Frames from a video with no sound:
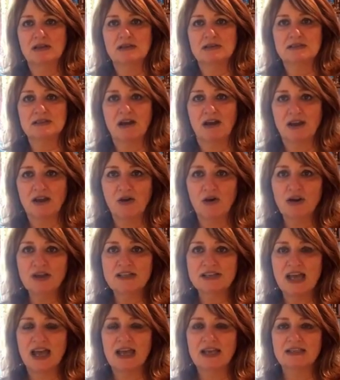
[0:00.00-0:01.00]
Sky
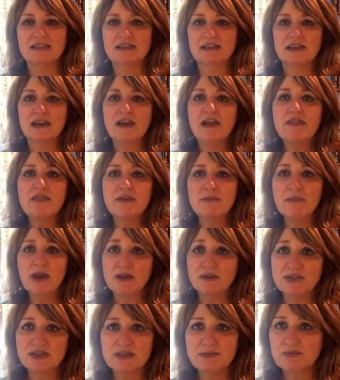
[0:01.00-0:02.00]
Holidays, the
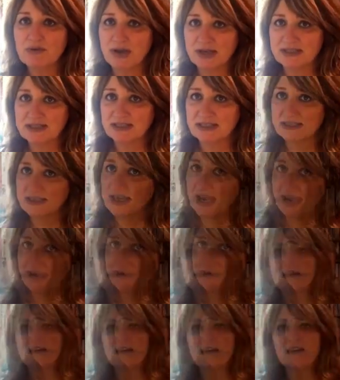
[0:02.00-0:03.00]
most depressing day
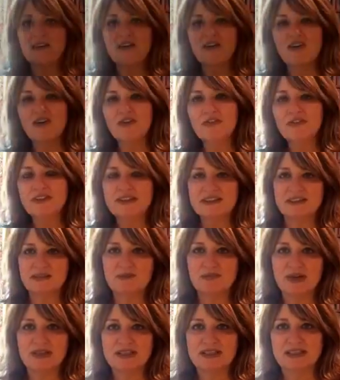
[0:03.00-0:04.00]
of the year. On this
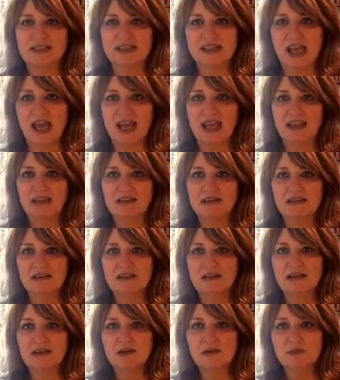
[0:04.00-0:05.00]
depressing day,
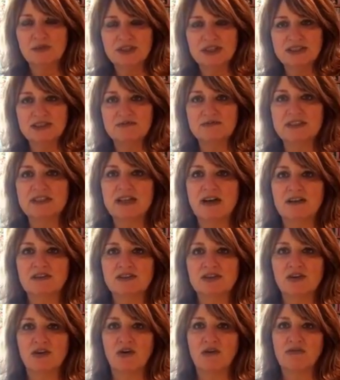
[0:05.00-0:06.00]
which is a
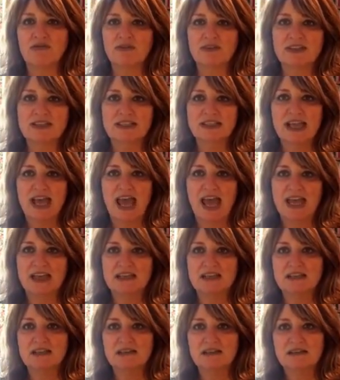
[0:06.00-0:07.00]
result of
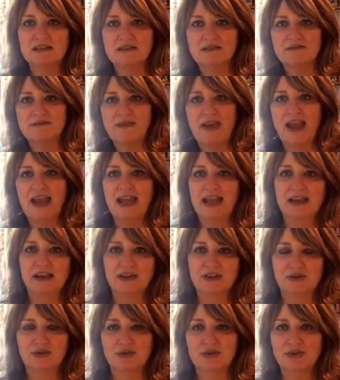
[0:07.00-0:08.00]
debt, failing
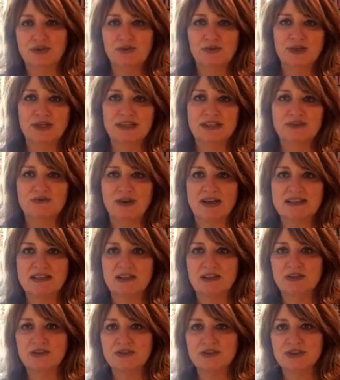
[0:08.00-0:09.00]
at your New Year's
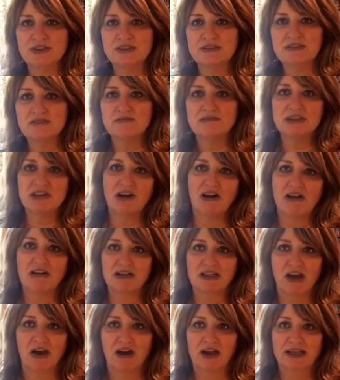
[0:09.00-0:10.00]
resolutions, dark
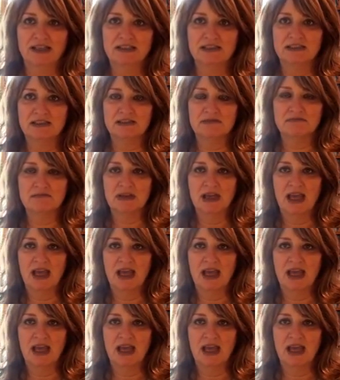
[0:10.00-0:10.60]
nights,